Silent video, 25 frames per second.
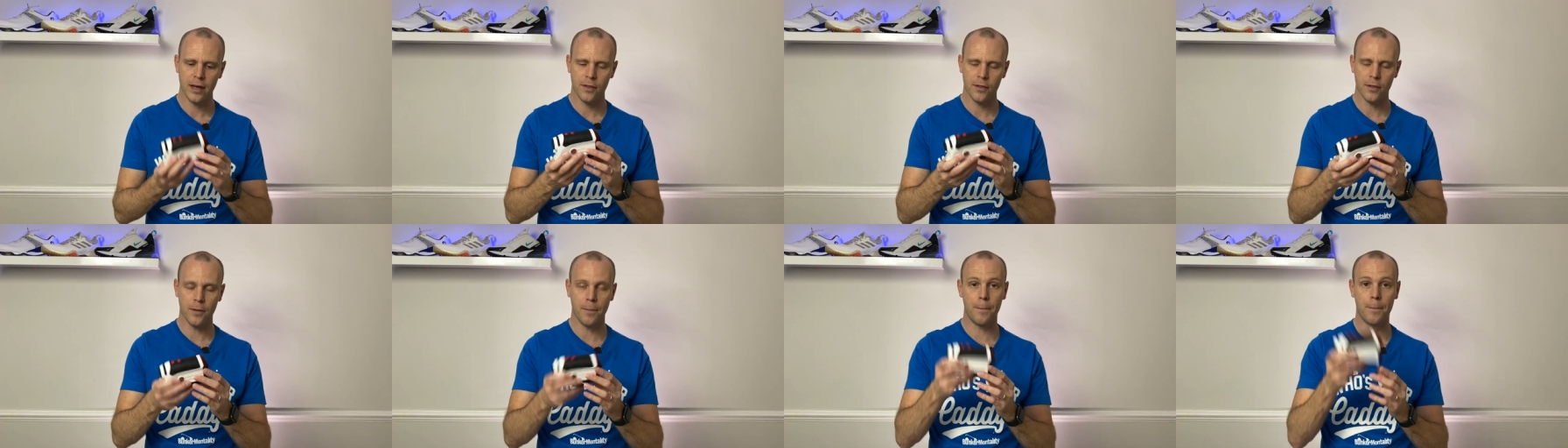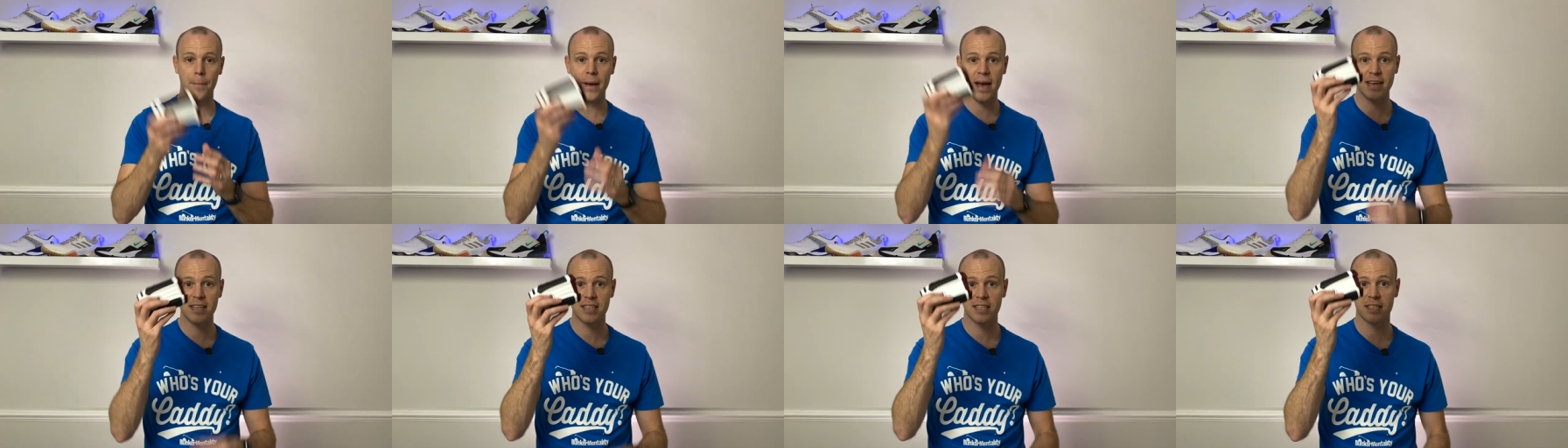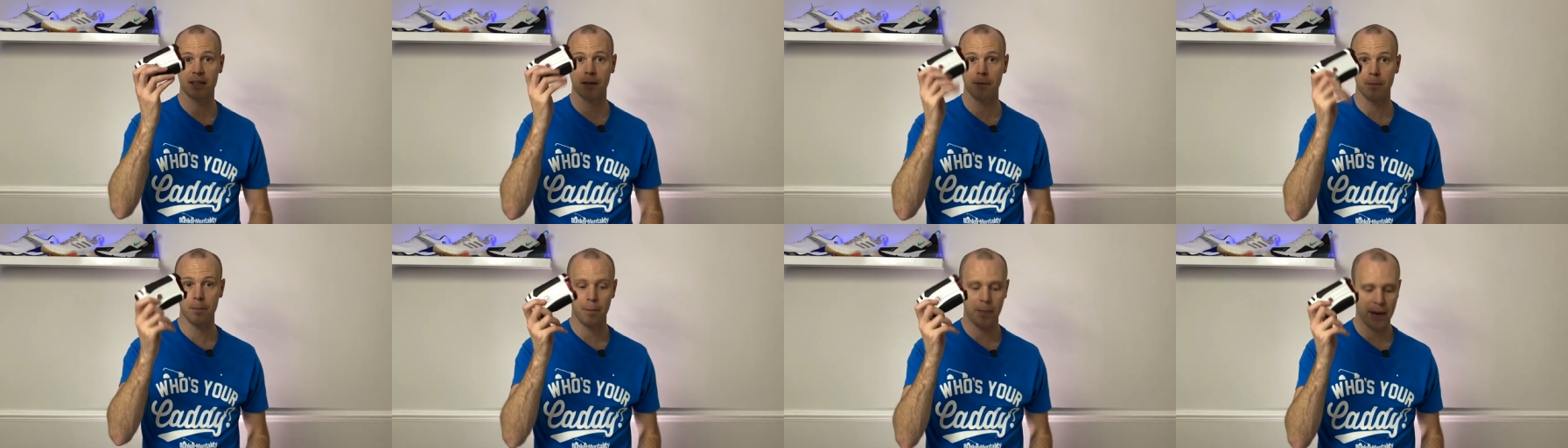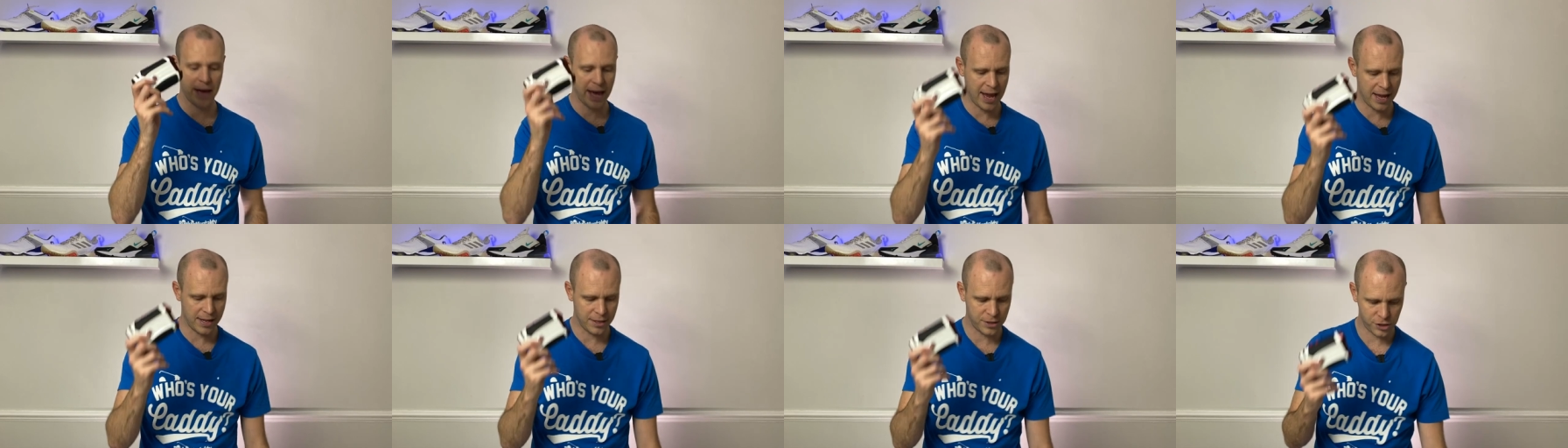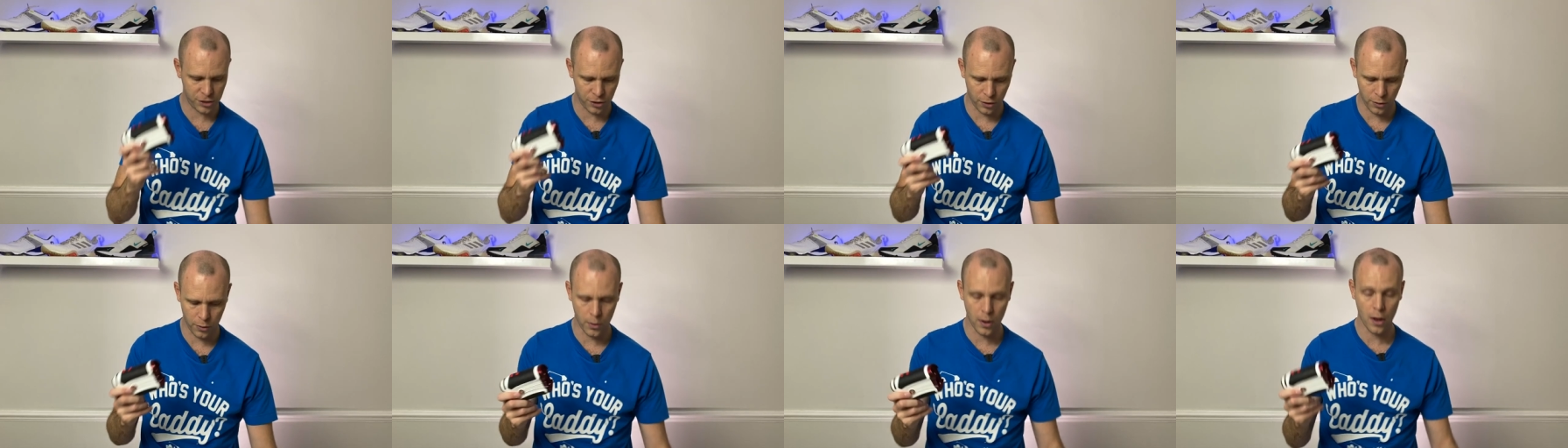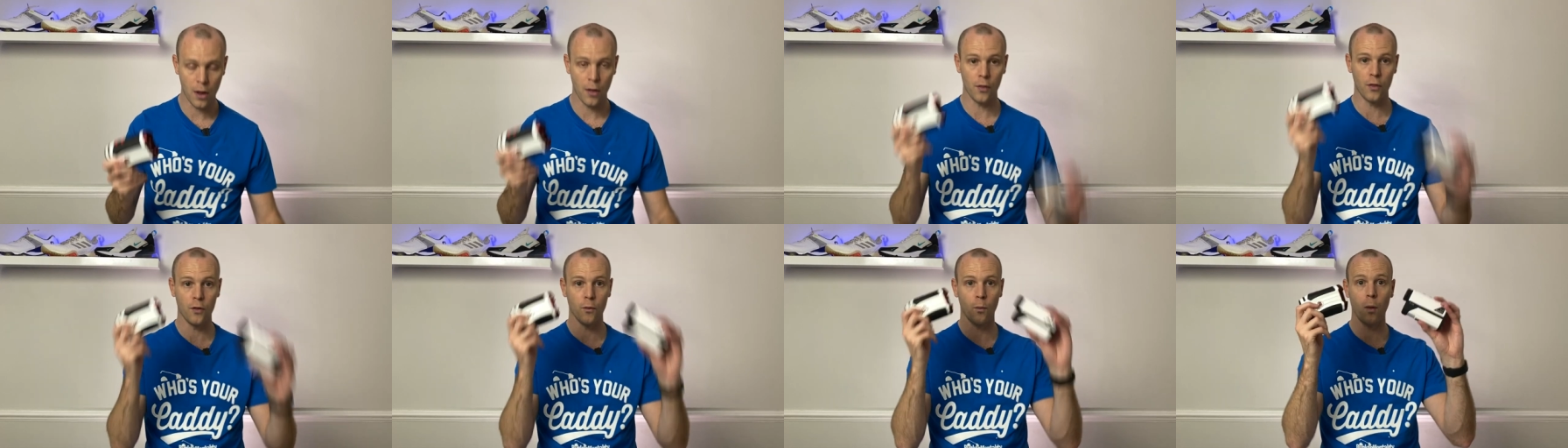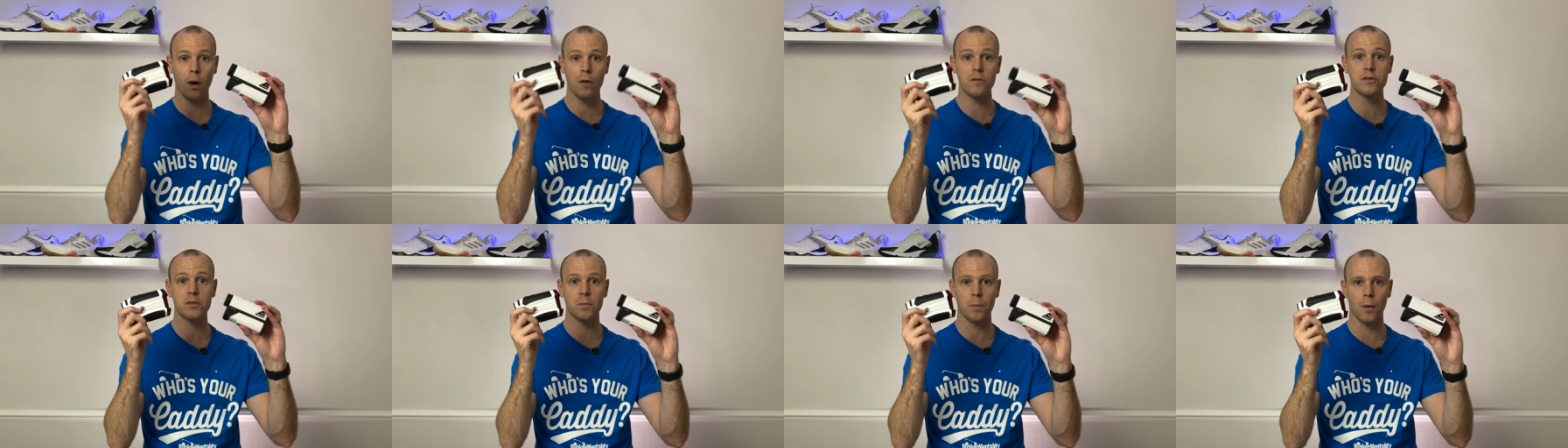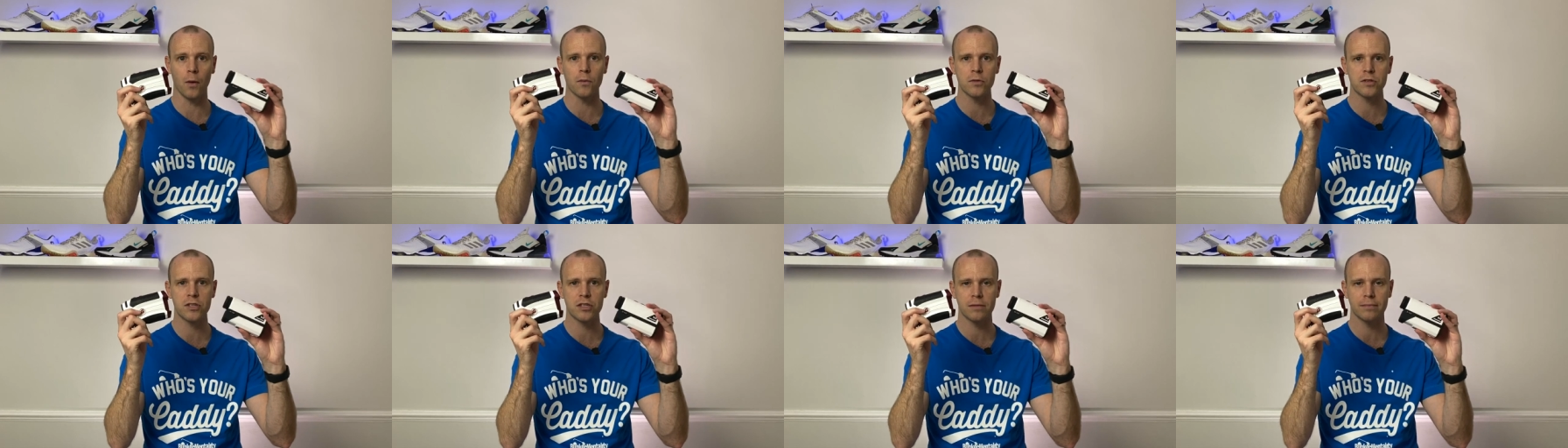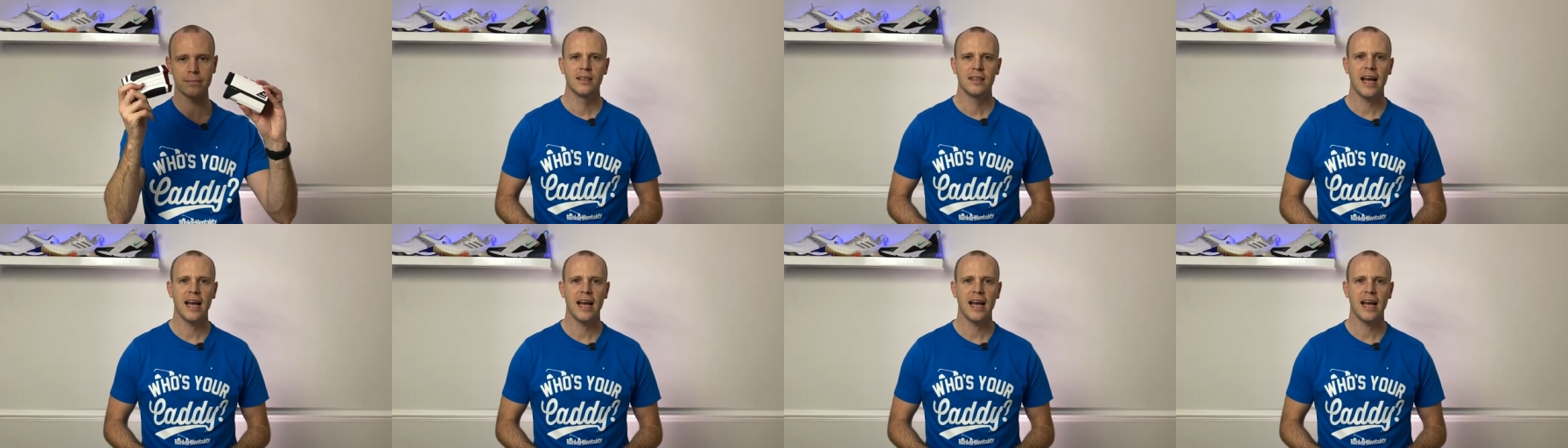the best compared to the Wosports.